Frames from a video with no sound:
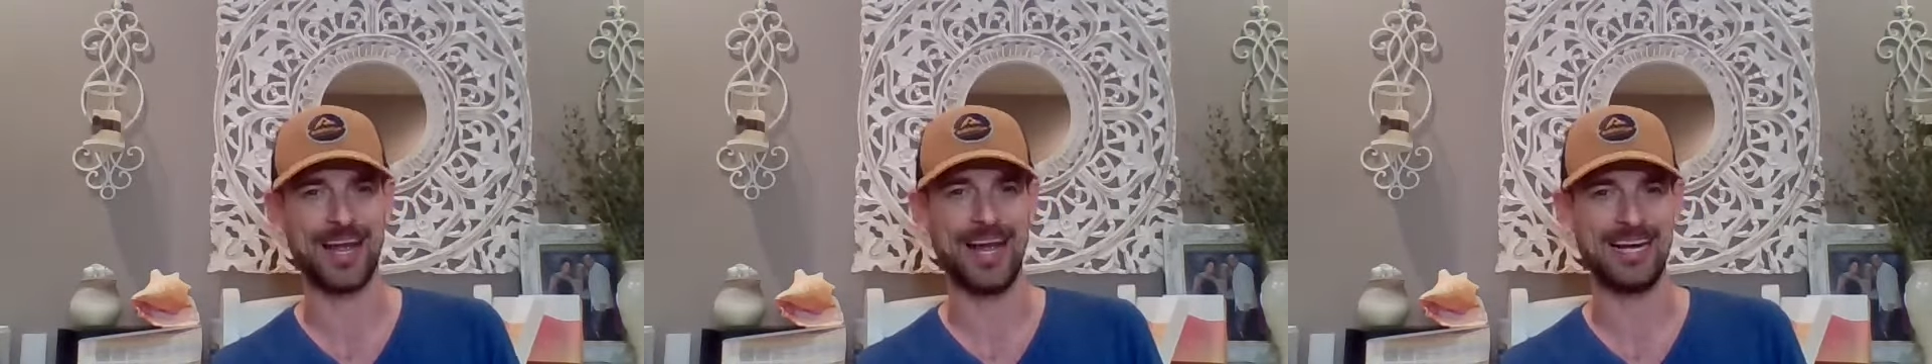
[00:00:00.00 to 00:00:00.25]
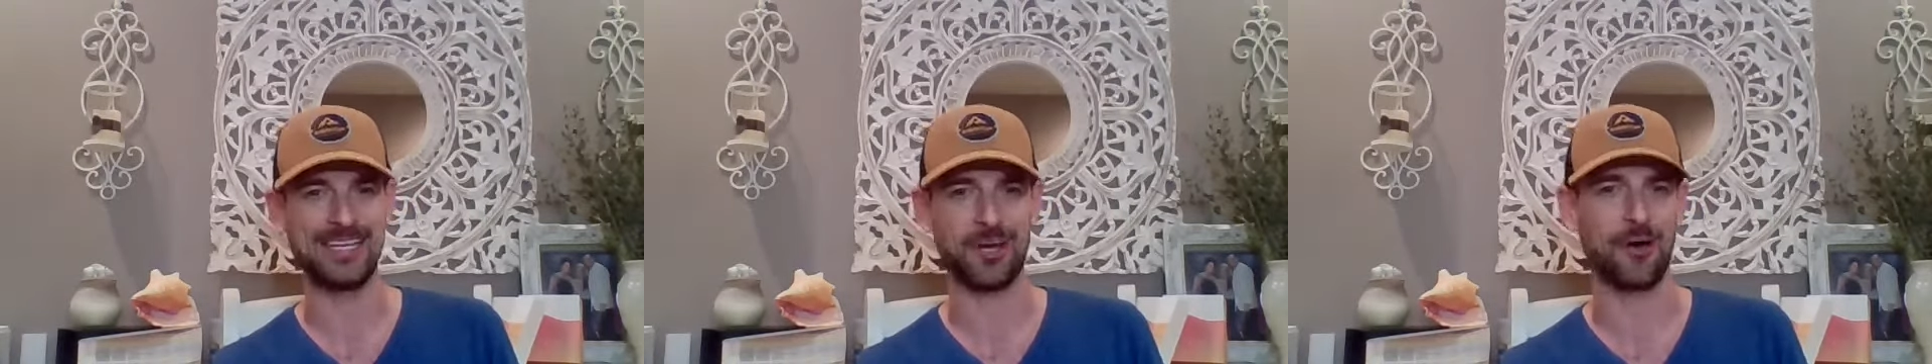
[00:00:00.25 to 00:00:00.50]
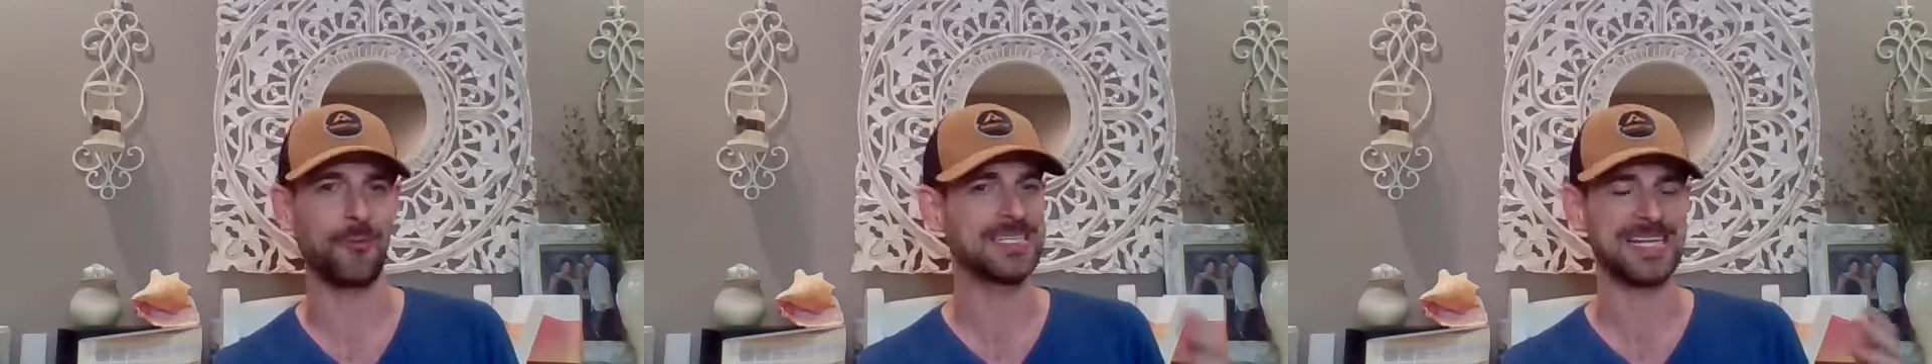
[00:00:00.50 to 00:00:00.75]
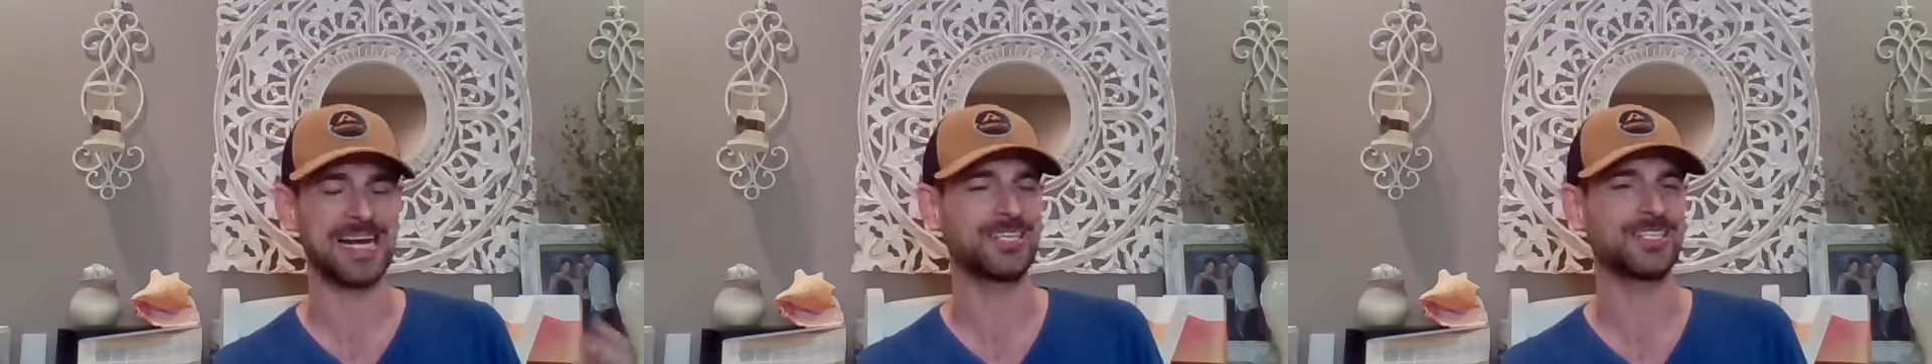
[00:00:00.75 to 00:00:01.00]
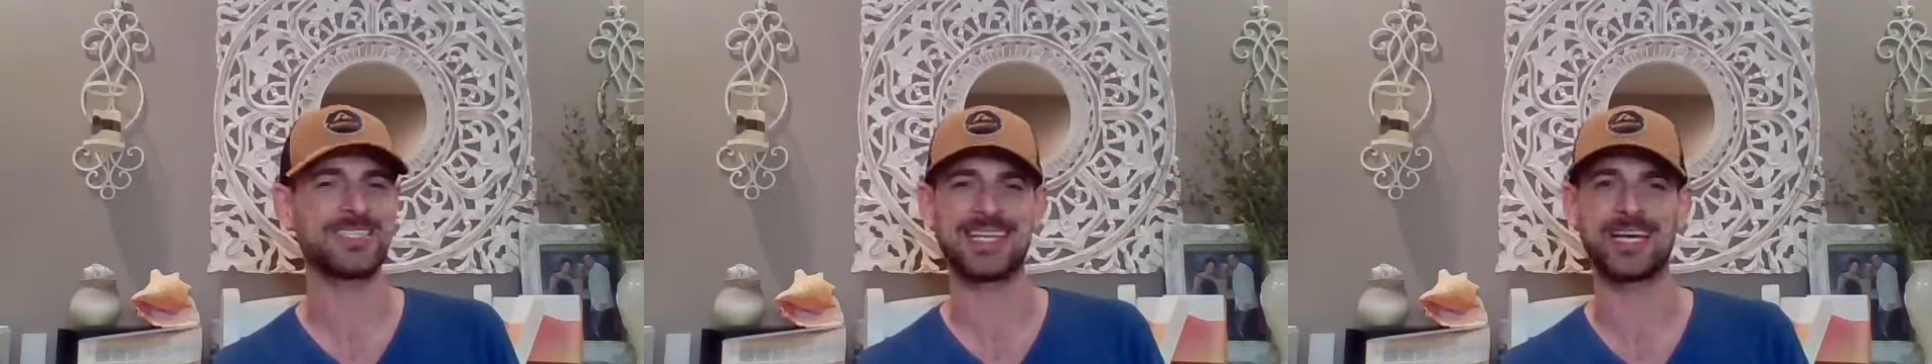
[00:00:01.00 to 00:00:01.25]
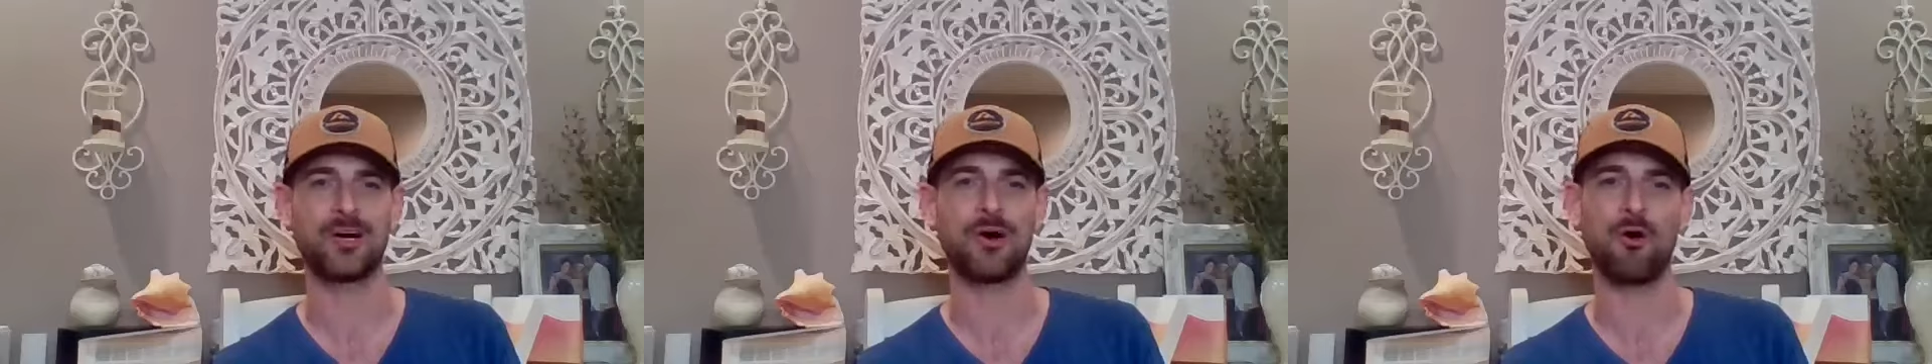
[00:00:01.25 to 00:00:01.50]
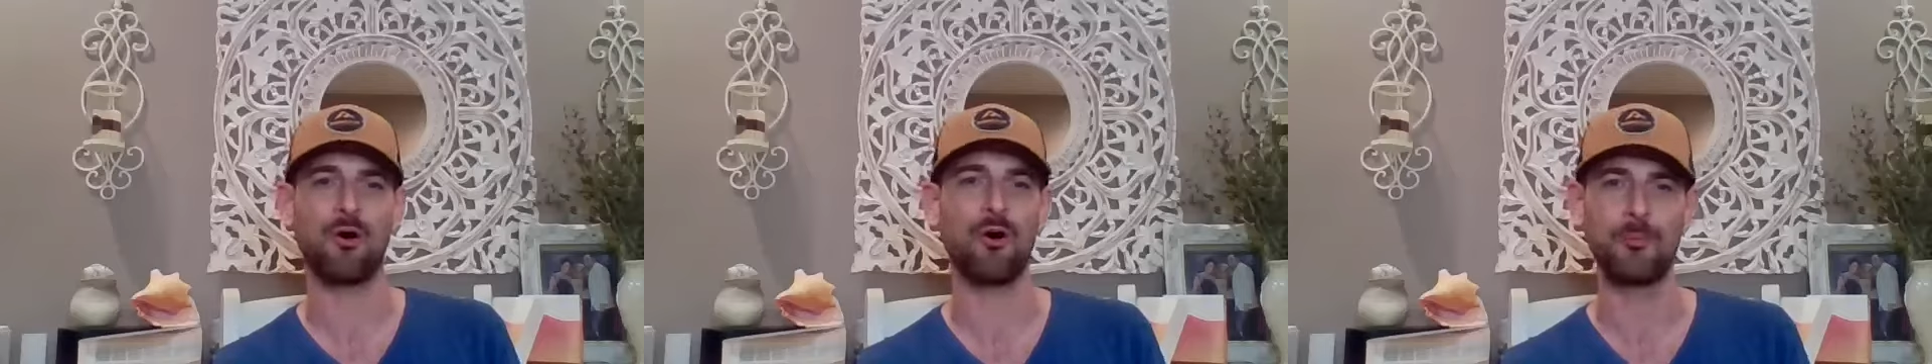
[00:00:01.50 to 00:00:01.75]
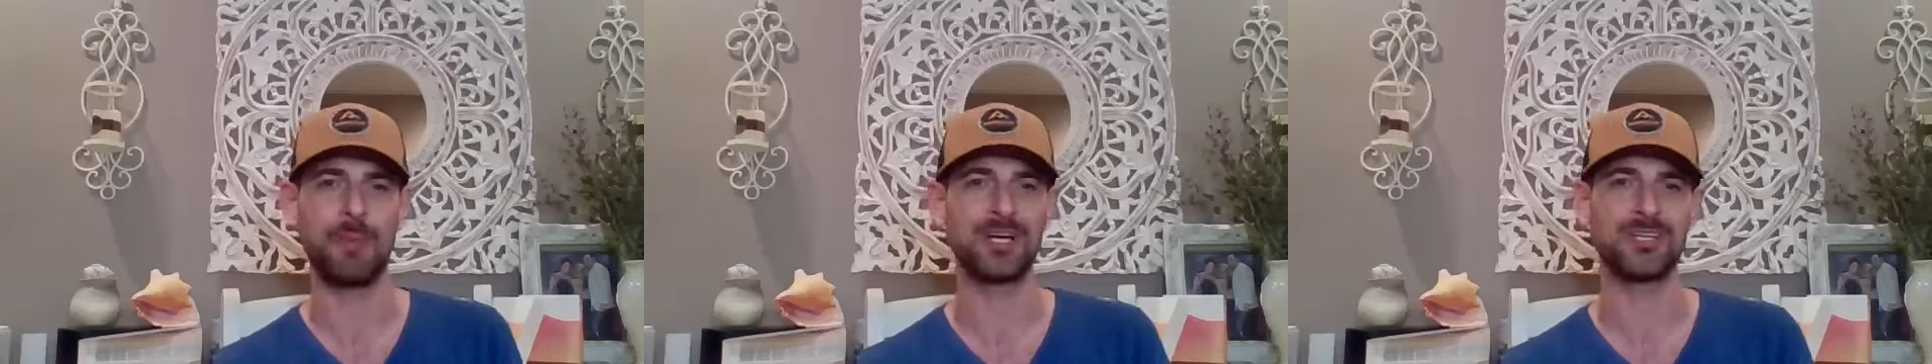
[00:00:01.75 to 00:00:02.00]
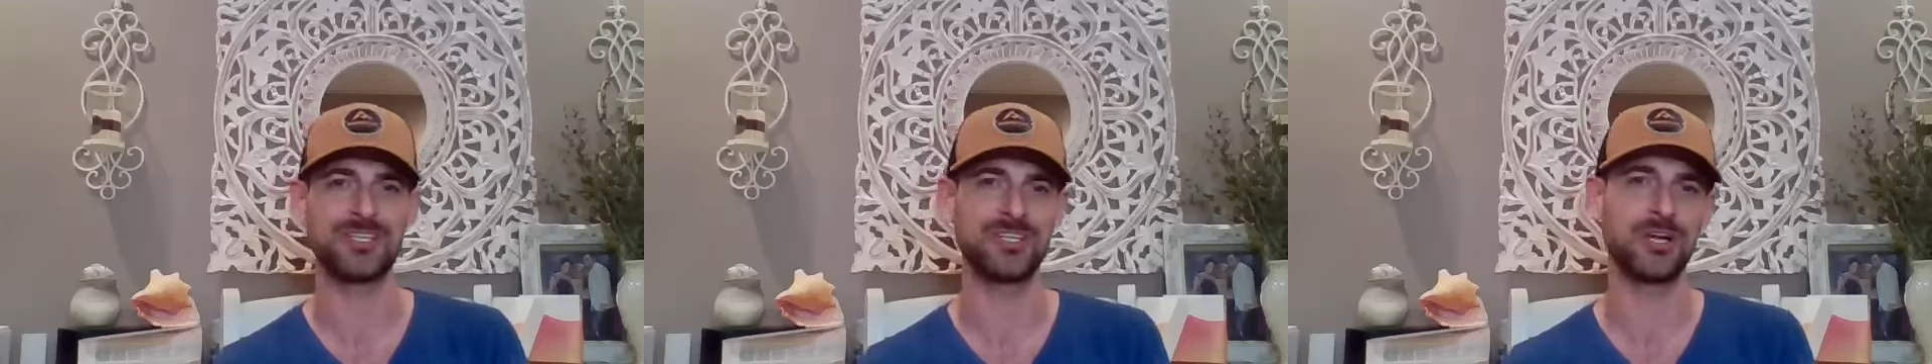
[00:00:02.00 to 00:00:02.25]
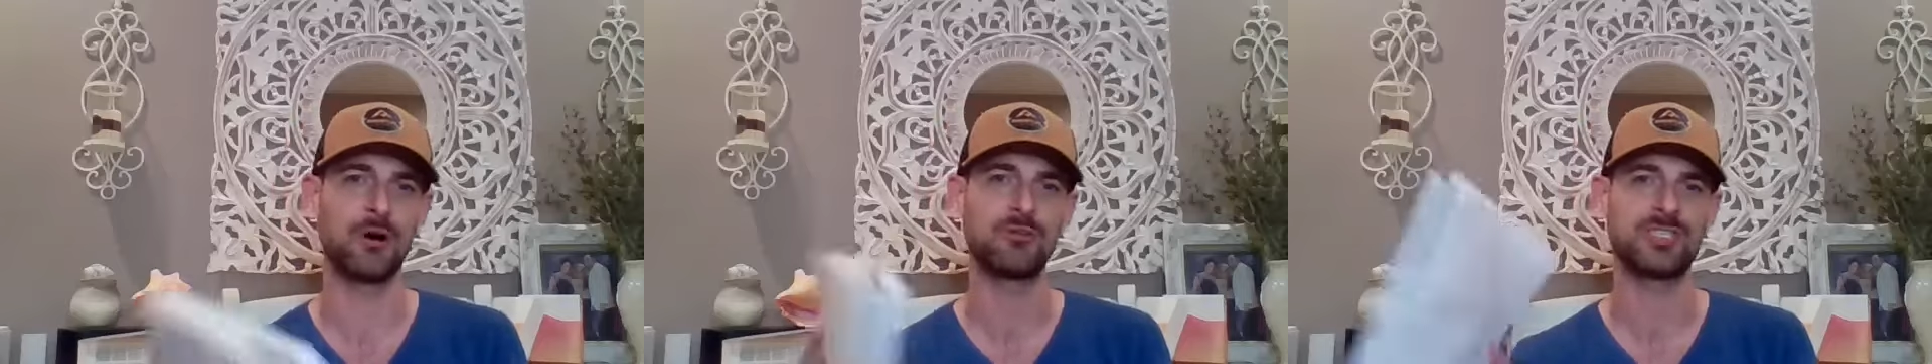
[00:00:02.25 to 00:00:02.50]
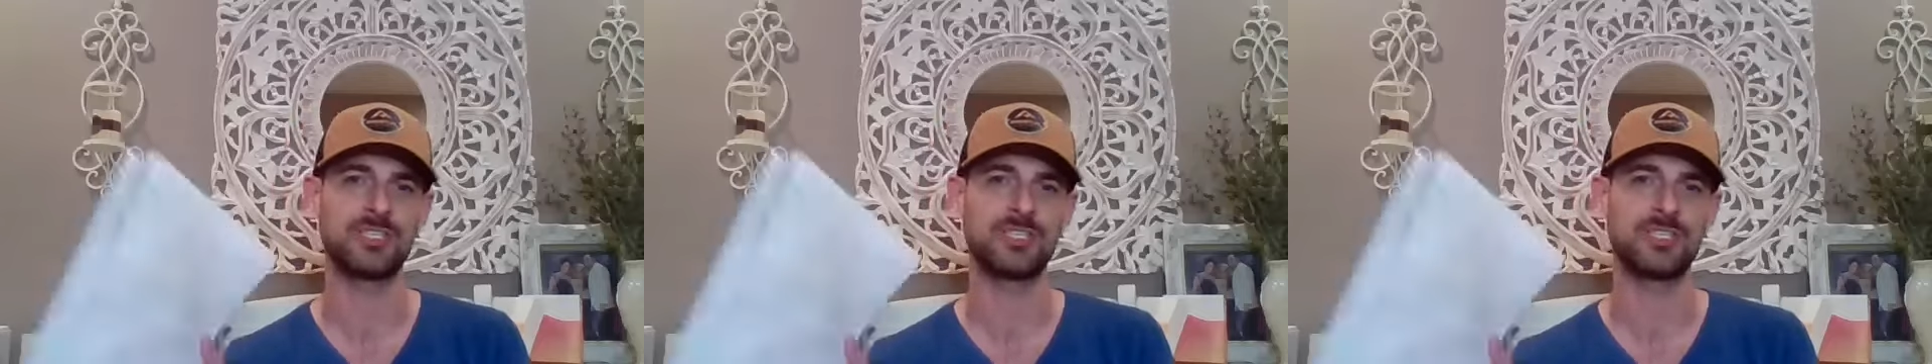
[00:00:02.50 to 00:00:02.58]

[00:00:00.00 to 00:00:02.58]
as always, I just take a whole bunch of notes,